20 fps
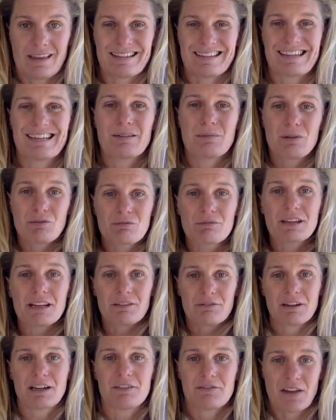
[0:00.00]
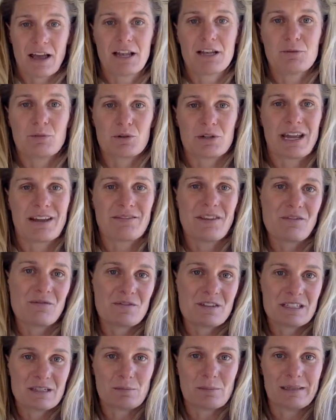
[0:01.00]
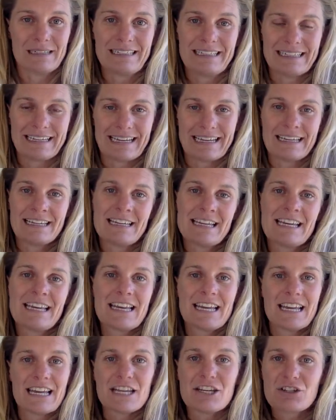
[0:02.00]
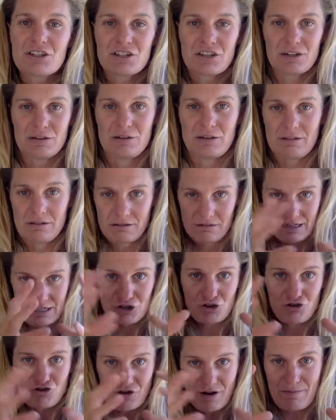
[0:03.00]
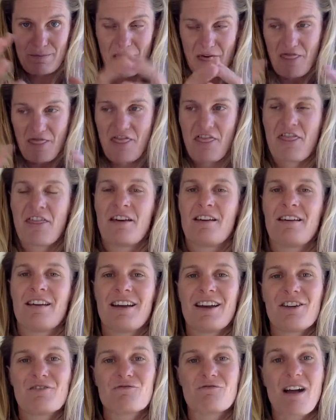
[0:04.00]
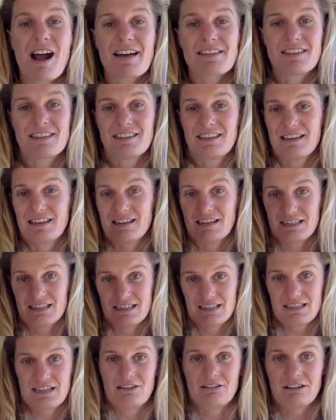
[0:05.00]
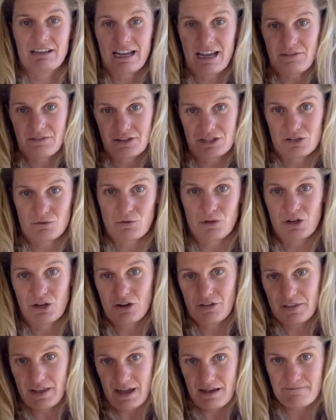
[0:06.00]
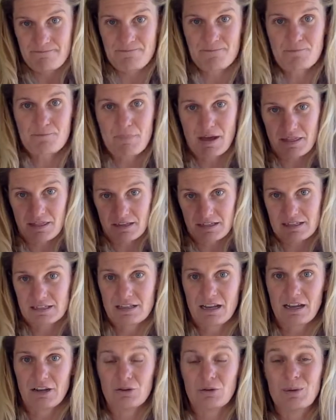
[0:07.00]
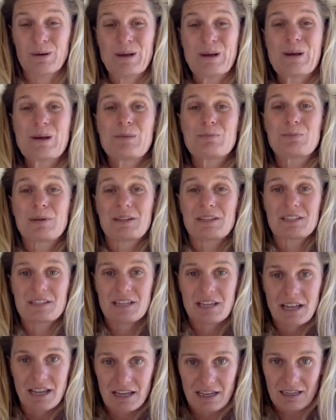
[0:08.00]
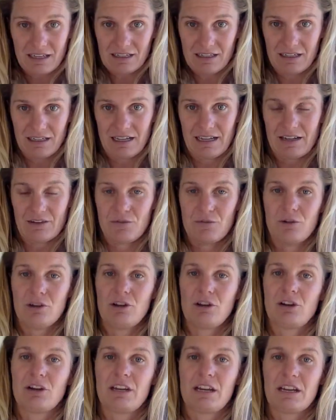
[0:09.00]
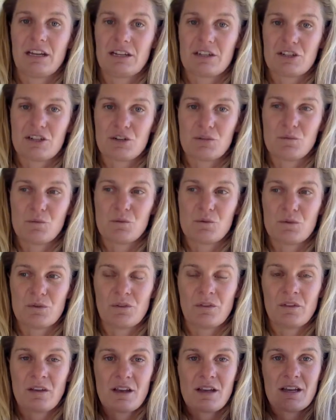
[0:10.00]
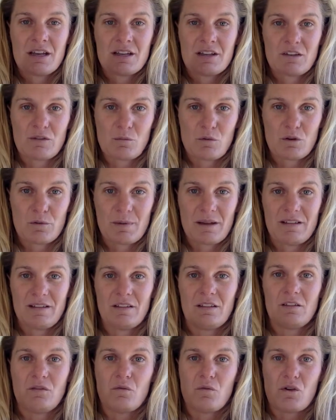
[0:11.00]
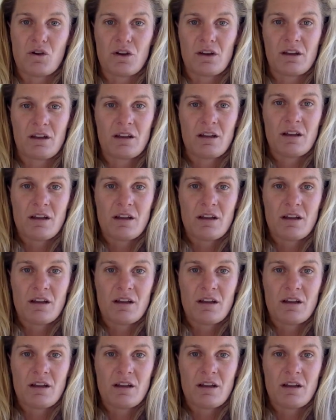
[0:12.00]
things, it can be really, really valuable to have that visibility into intra-month rather than necessarily having to work on that monthly cycle, particularly if we're looking towards smaller pieces of work,